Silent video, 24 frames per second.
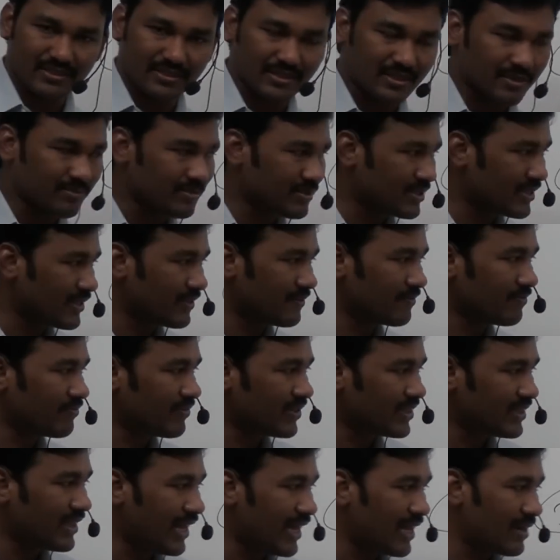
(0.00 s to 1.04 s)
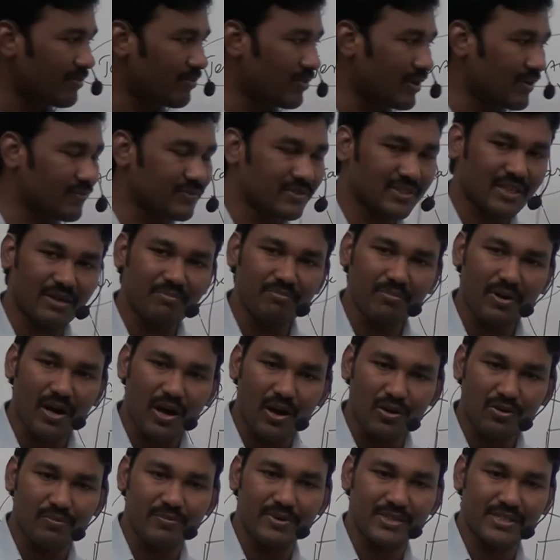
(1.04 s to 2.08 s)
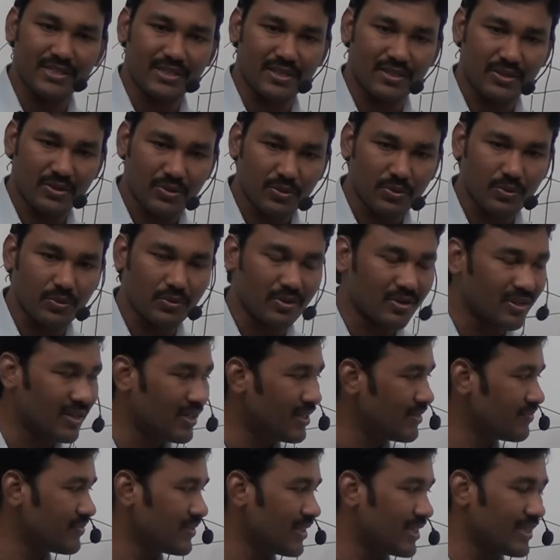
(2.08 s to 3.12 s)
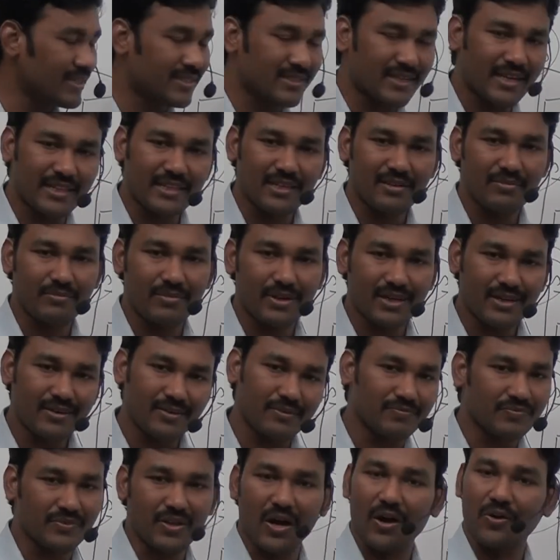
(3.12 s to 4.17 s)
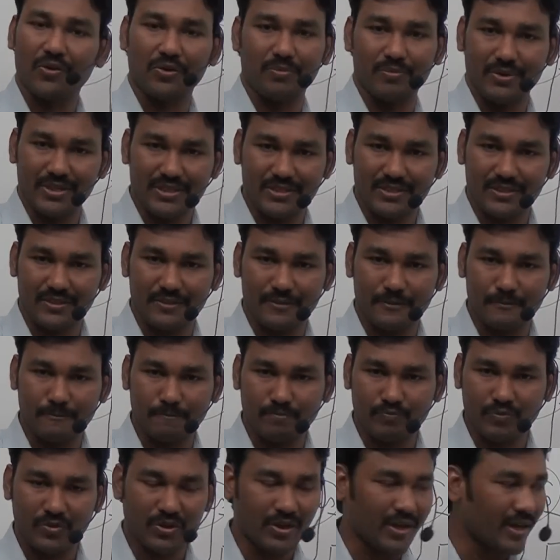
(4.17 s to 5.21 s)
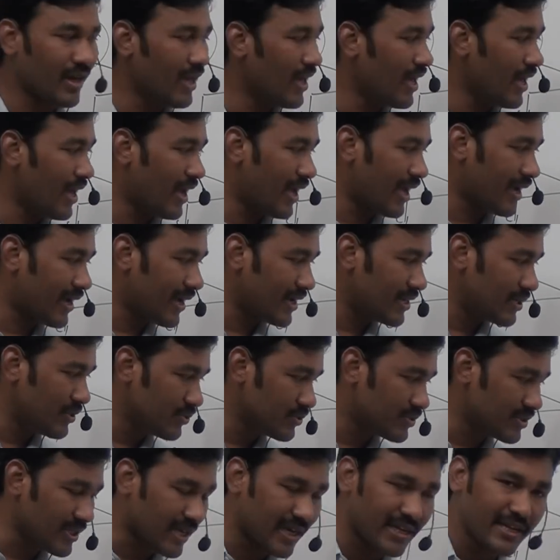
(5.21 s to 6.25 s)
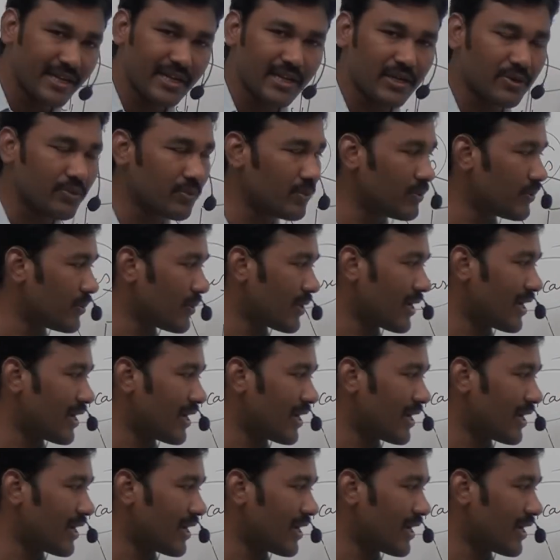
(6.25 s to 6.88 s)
scripts with the help of some automation tool is nothing but automation. Okay, I can use any tool to